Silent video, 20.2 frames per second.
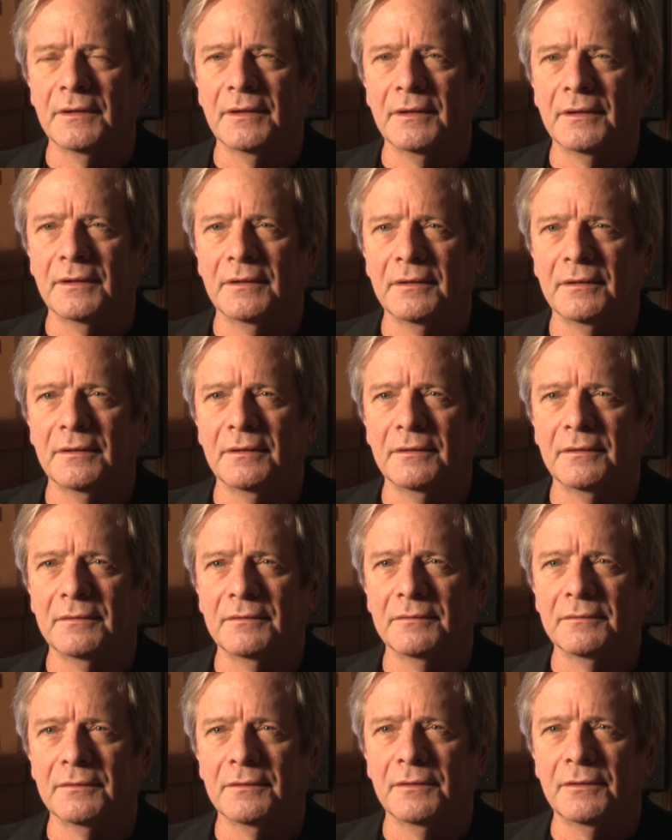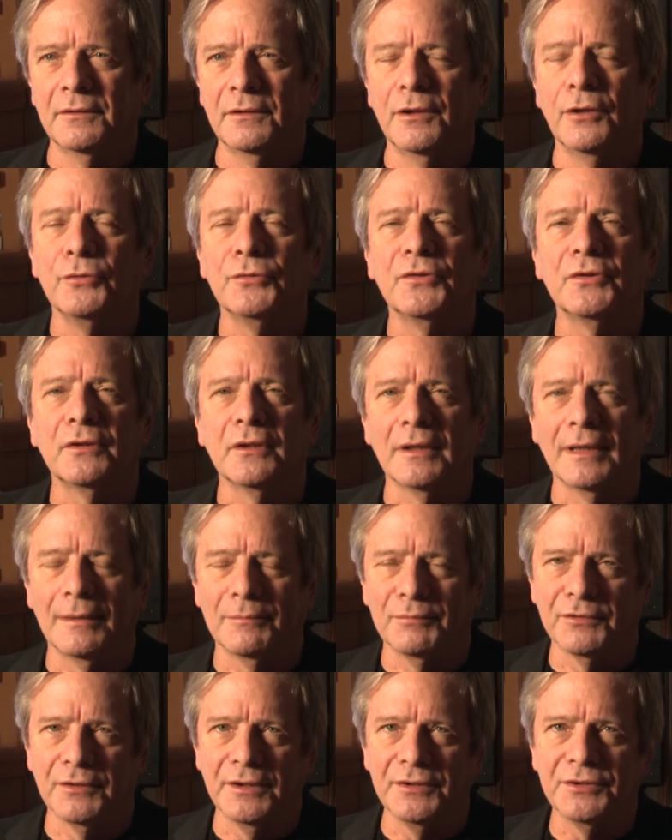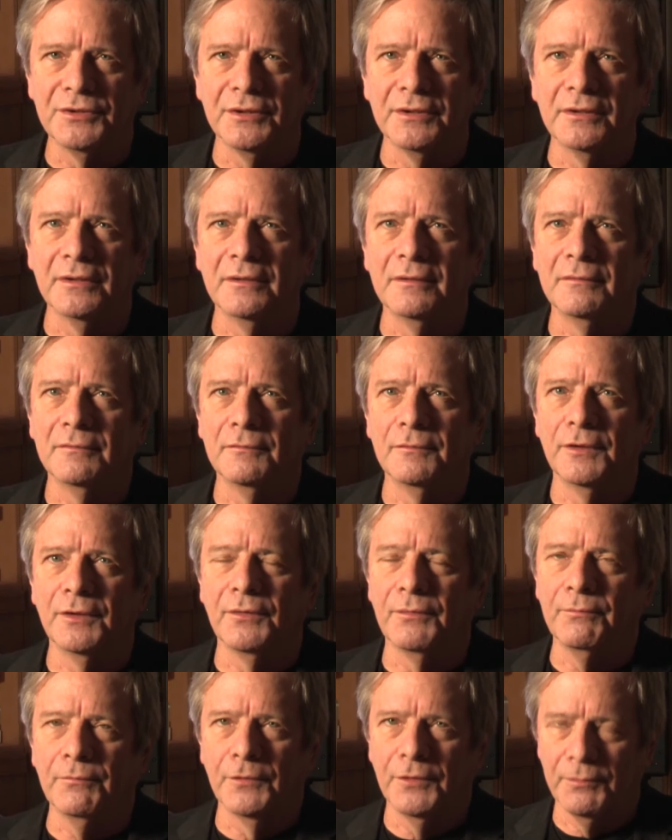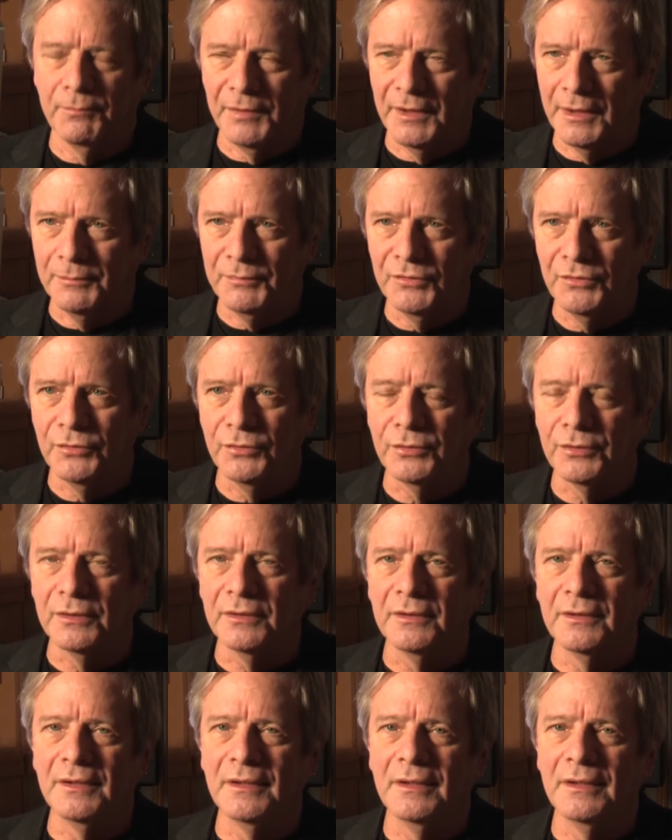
uh, close collaboration with, with Bob Stuart,